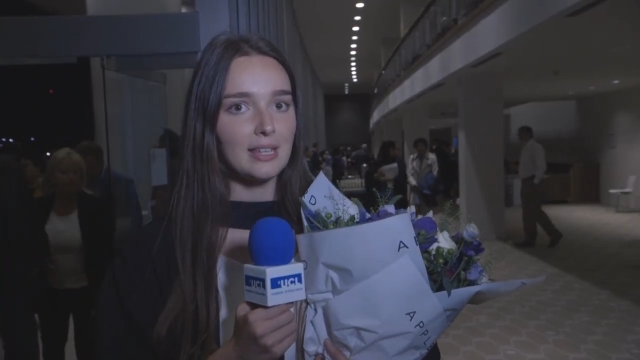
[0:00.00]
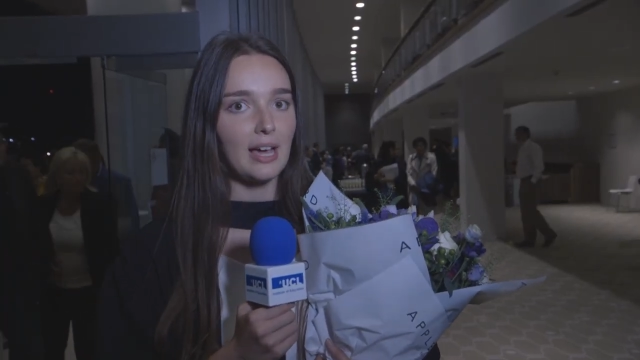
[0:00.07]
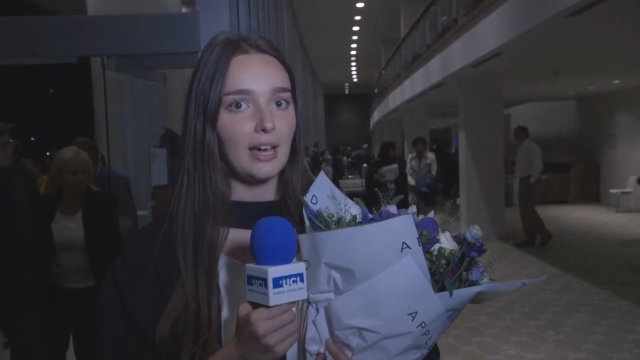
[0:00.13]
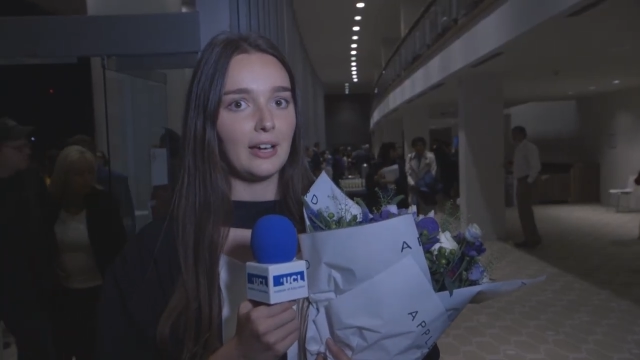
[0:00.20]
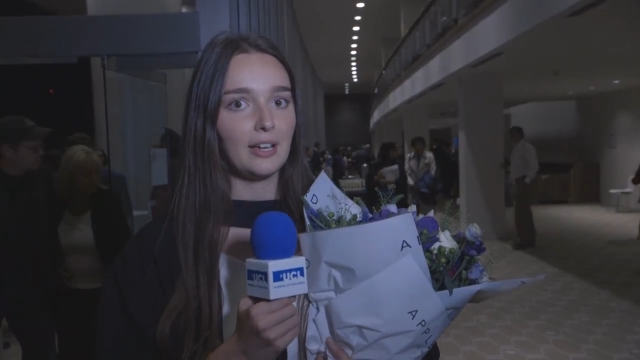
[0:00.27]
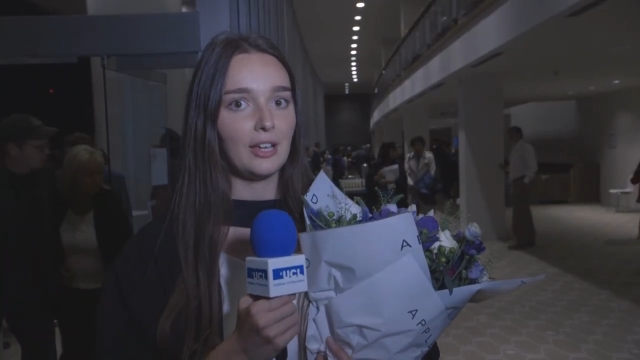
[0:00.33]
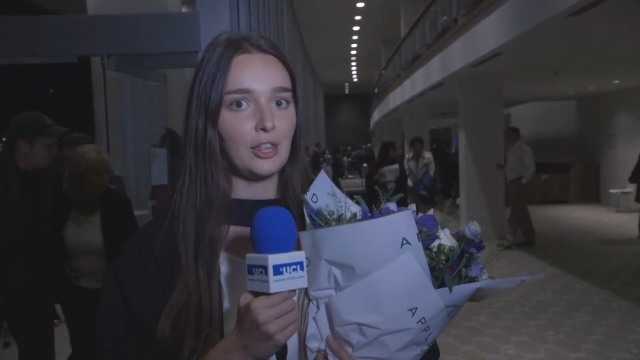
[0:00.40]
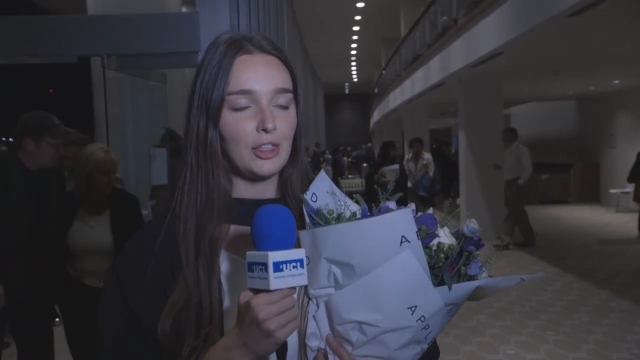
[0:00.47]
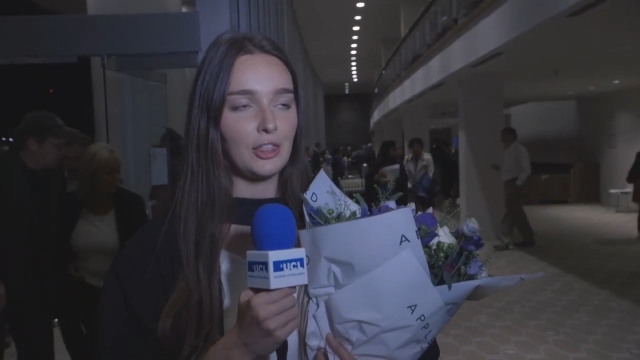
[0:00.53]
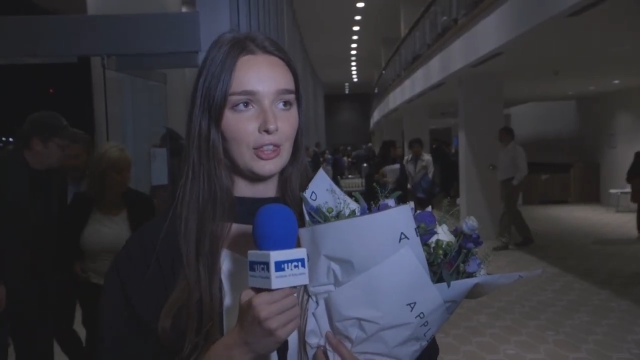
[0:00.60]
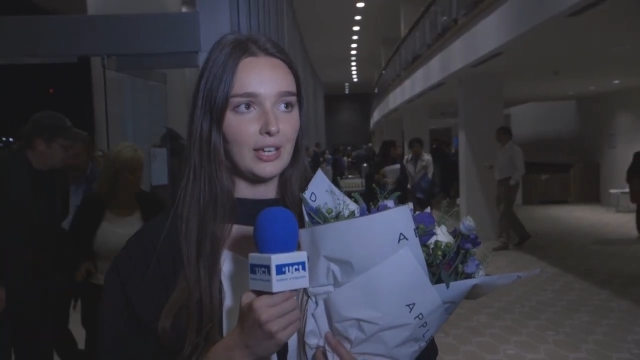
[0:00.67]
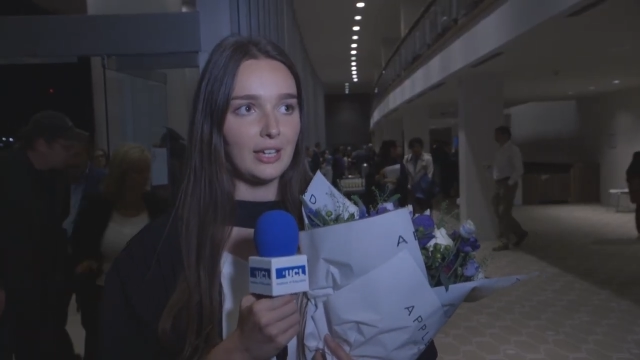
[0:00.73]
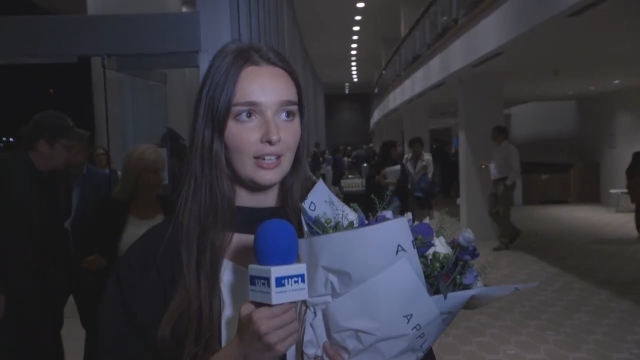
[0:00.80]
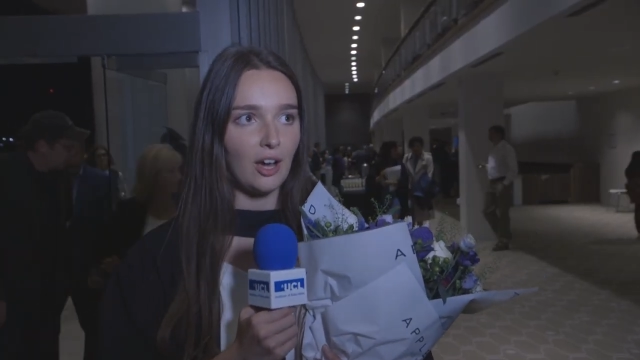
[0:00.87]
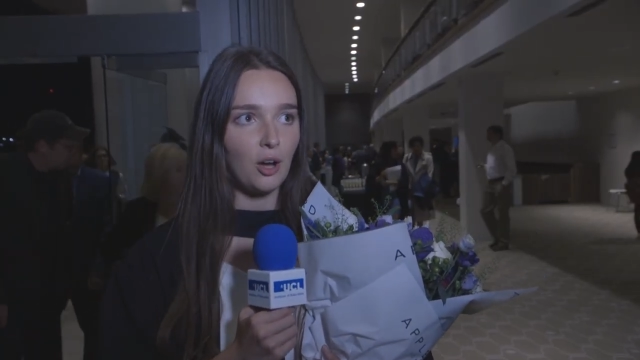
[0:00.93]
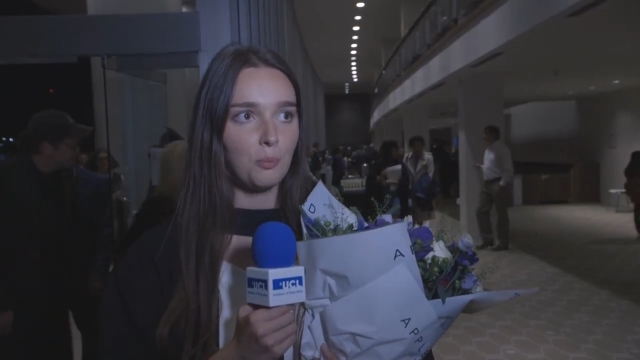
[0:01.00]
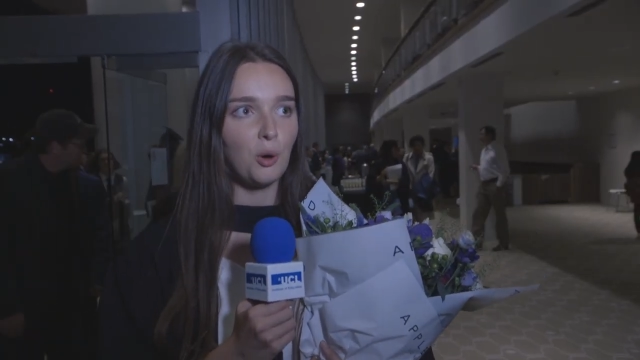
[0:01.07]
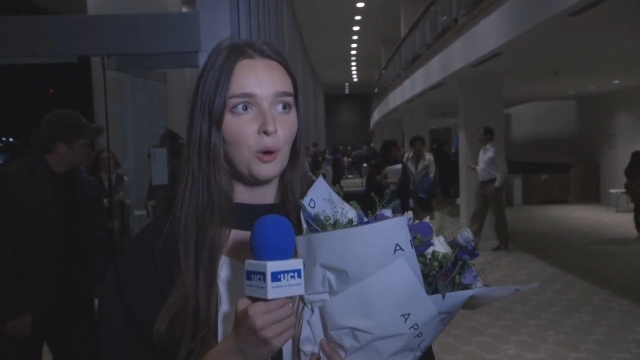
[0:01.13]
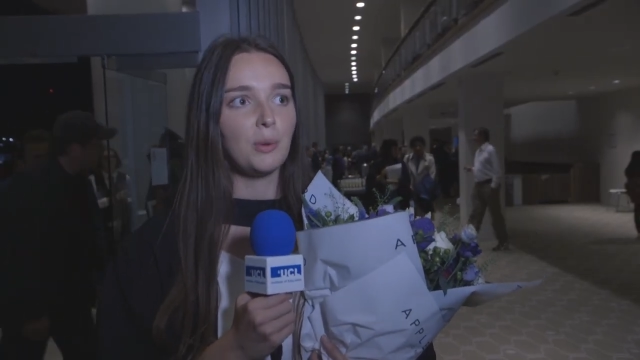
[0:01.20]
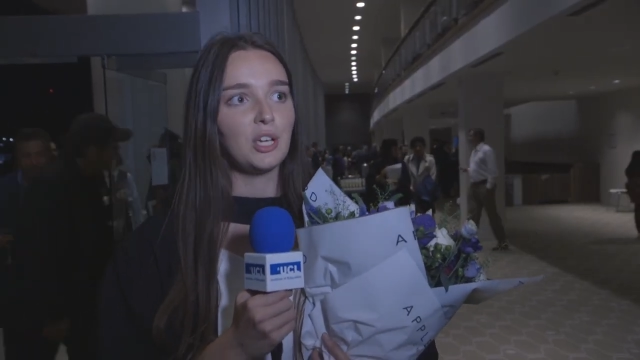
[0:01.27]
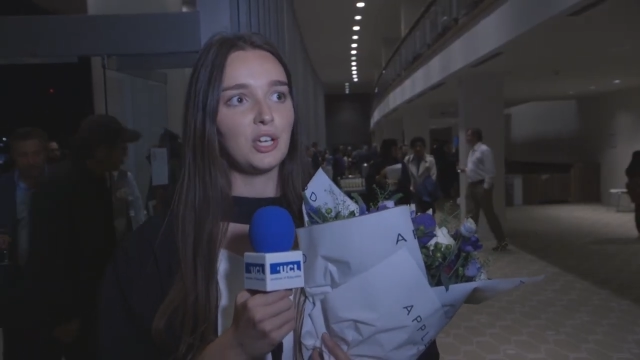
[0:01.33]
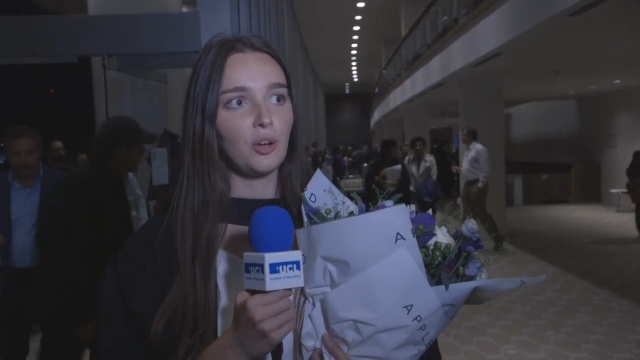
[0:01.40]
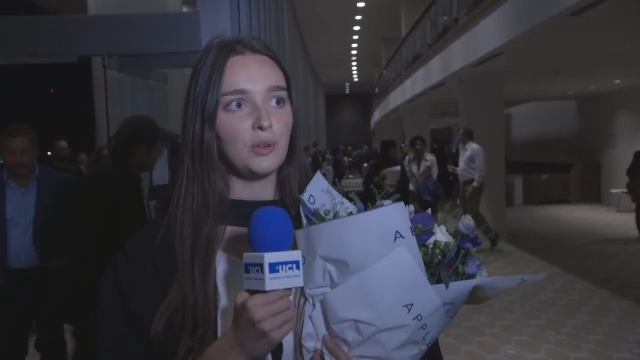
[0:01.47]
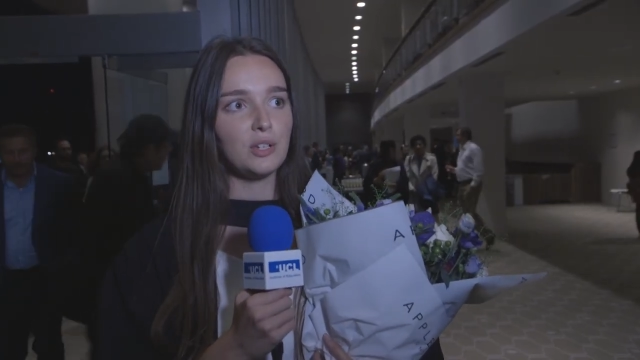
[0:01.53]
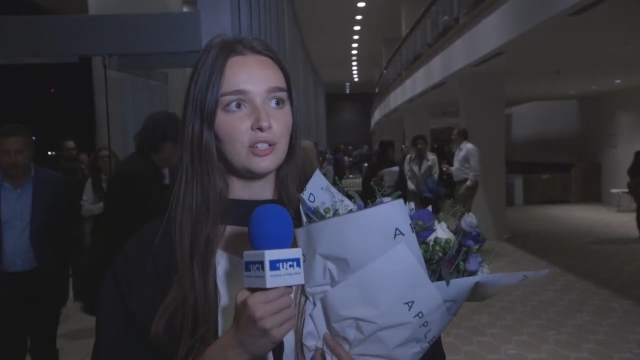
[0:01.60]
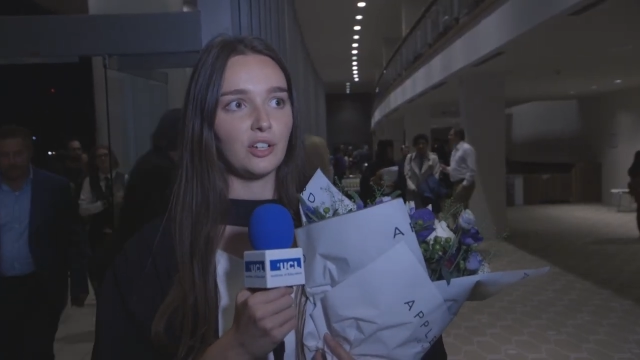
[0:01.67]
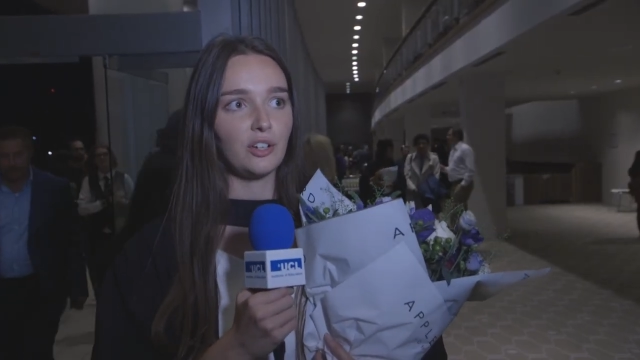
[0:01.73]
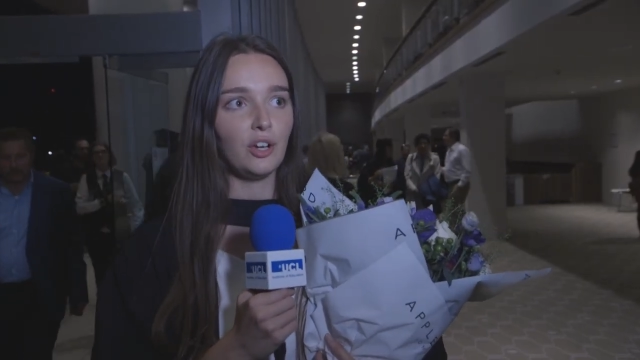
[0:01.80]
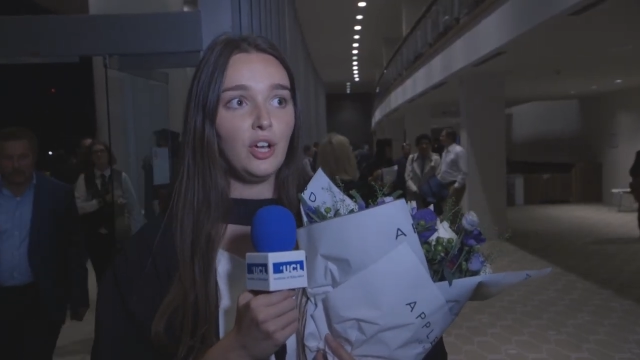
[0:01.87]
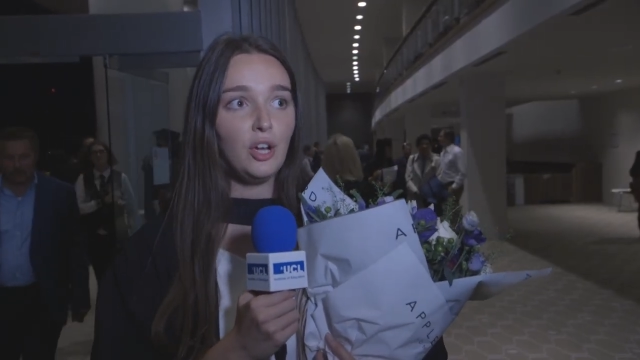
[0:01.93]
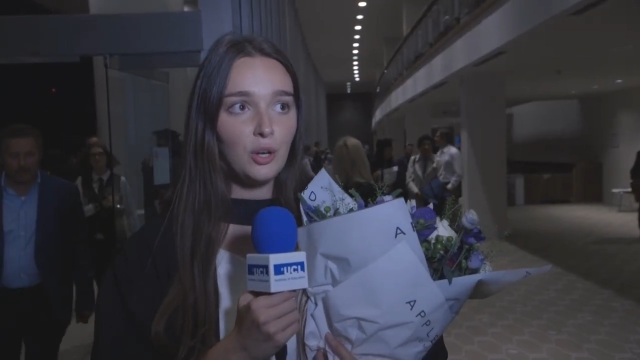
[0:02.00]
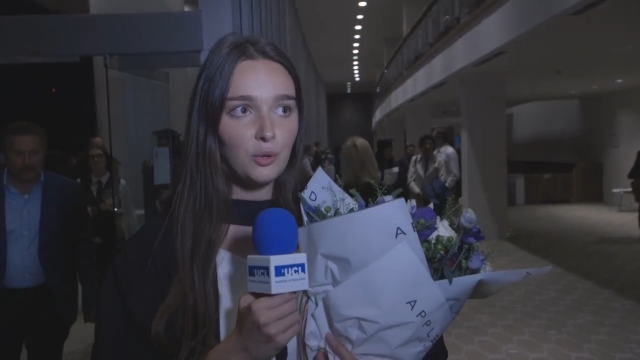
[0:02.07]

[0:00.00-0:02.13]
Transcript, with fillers: I think I'll probably go into